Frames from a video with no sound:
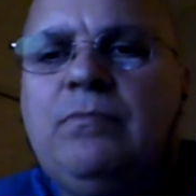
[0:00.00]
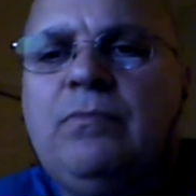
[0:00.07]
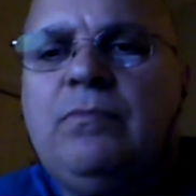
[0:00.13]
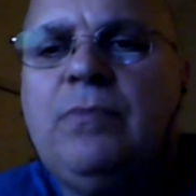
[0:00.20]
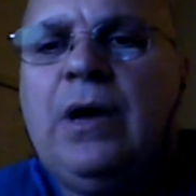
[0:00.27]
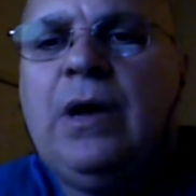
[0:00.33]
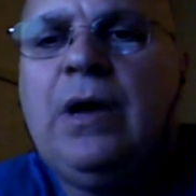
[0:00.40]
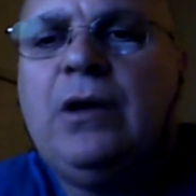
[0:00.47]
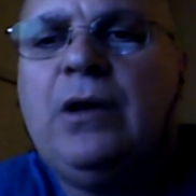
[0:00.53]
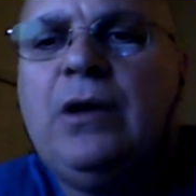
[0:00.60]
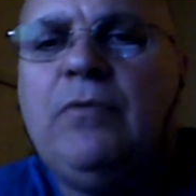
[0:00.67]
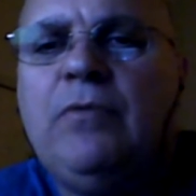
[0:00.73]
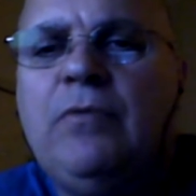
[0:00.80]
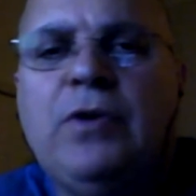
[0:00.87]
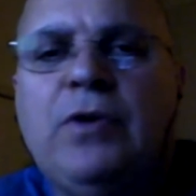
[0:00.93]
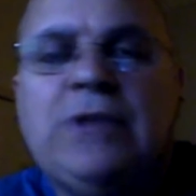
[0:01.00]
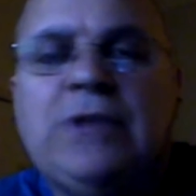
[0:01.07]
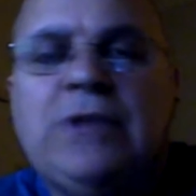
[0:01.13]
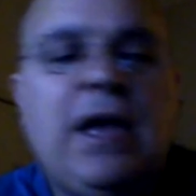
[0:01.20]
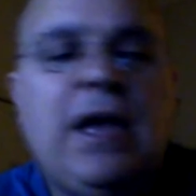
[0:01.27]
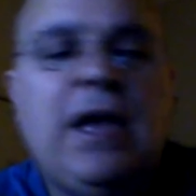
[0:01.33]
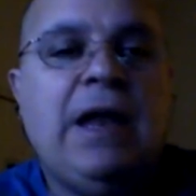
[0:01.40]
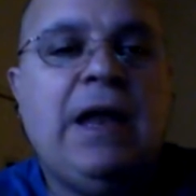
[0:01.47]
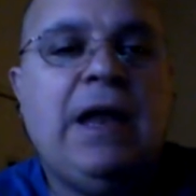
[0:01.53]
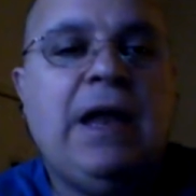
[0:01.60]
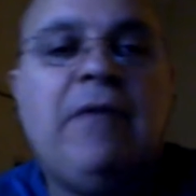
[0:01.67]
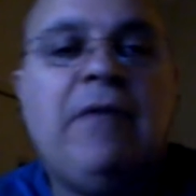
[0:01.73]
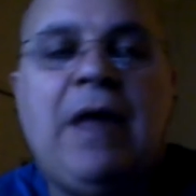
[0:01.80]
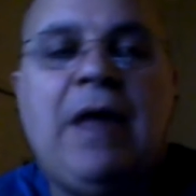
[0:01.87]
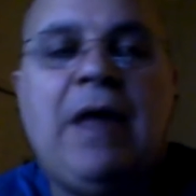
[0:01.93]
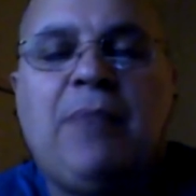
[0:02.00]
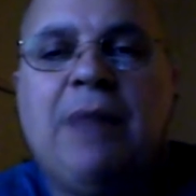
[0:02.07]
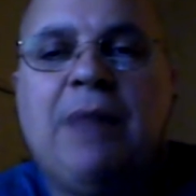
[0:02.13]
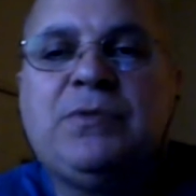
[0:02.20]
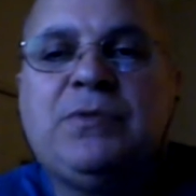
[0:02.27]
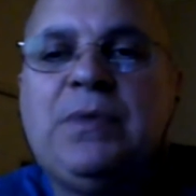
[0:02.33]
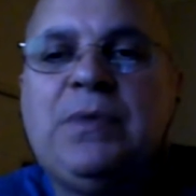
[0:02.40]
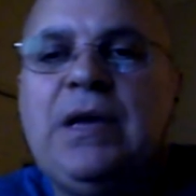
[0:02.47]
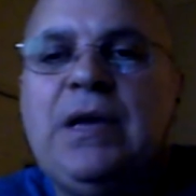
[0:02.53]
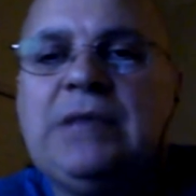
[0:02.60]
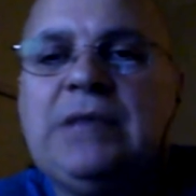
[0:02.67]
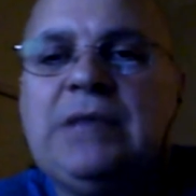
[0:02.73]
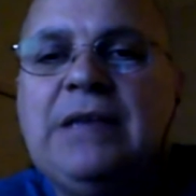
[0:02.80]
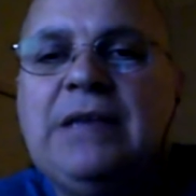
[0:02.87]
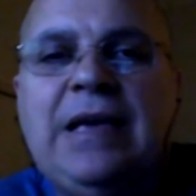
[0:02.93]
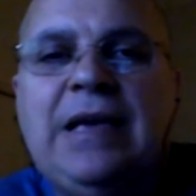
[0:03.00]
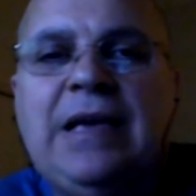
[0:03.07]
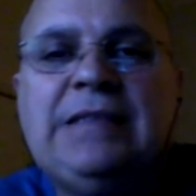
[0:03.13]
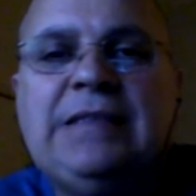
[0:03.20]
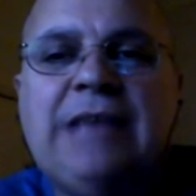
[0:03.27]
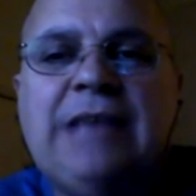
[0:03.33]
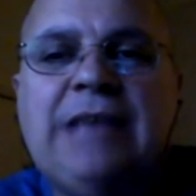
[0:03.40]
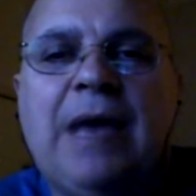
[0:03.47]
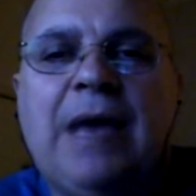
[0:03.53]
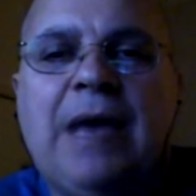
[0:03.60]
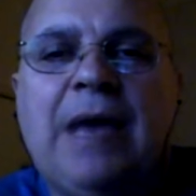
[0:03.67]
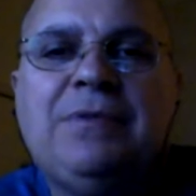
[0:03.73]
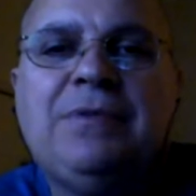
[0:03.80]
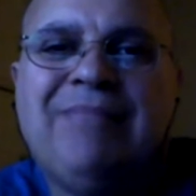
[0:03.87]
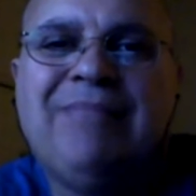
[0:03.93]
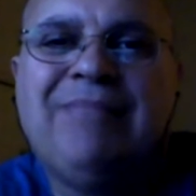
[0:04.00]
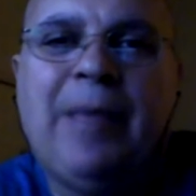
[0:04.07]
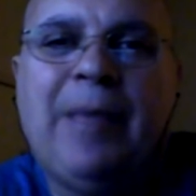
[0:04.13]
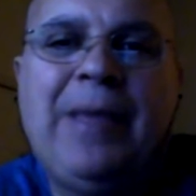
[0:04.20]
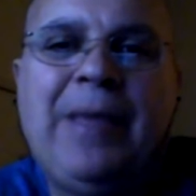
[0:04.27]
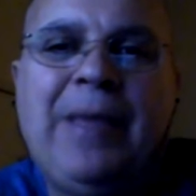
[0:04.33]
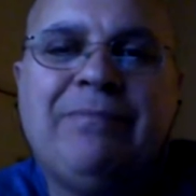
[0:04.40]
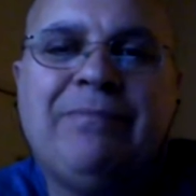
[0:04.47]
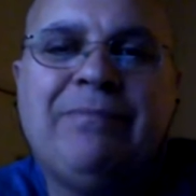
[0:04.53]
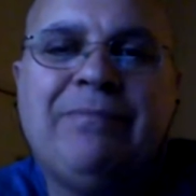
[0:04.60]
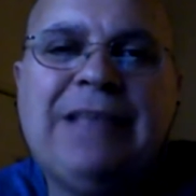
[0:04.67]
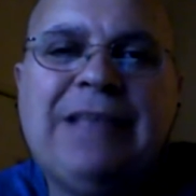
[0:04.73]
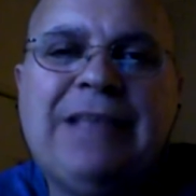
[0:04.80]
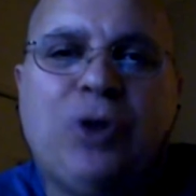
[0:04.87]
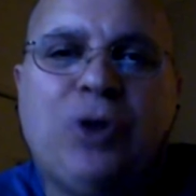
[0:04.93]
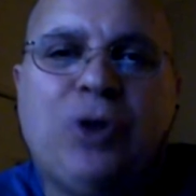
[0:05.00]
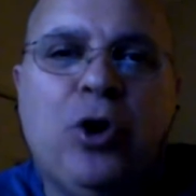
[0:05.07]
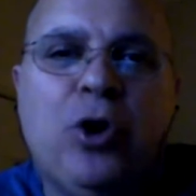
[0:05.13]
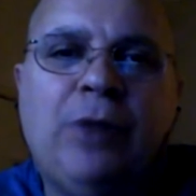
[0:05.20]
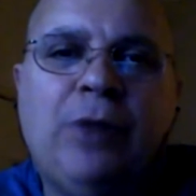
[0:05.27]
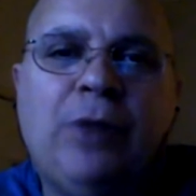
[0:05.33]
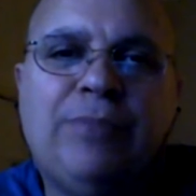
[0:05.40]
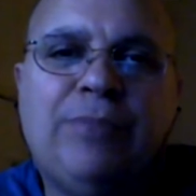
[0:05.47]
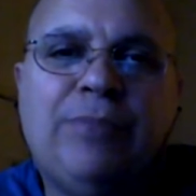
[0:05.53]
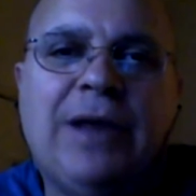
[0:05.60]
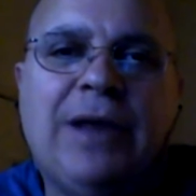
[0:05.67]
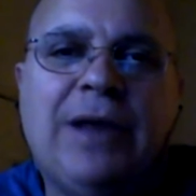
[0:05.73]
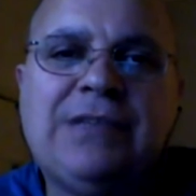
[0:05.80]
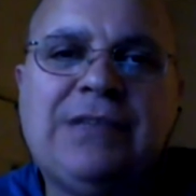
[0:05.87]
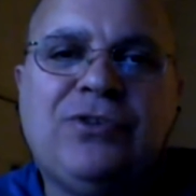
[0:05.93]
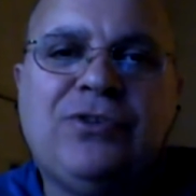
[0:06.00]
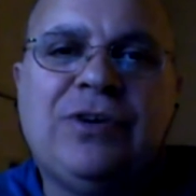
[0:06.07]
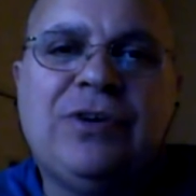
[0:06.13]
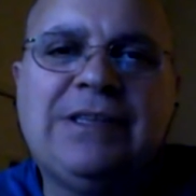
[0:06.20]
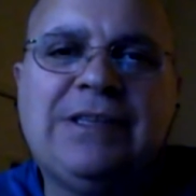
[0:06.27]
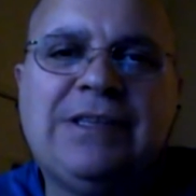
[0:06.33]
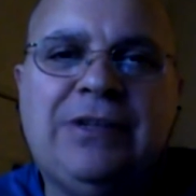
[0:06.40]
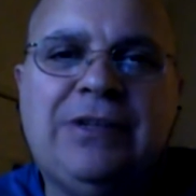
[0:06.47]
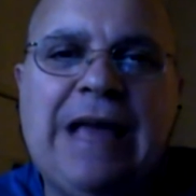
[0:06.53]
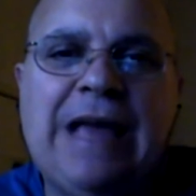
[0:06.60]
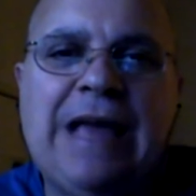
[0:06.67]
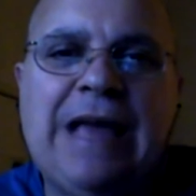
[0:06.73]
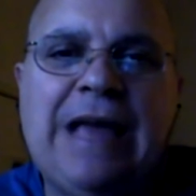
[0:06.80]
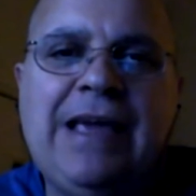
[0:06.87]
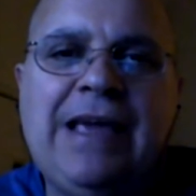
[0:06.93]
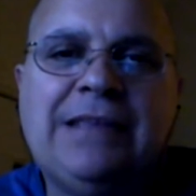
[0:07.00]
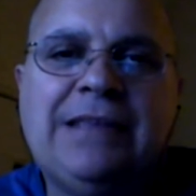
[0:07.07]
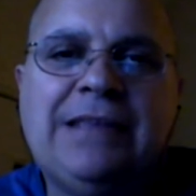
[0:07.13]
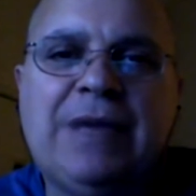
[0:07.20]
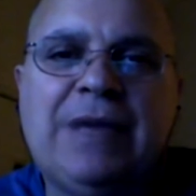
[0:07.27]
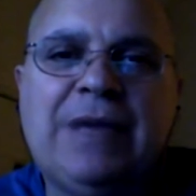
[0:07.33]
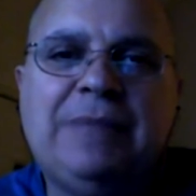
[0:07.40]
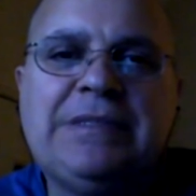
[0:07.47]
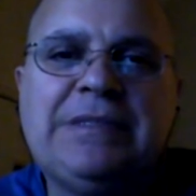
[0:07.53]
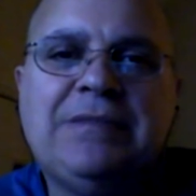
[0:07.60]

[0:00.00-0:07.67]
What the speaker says: good reviews, and I've never had problems with this, except, I mean, it's an ARM processor and it's a little laggy sometimes.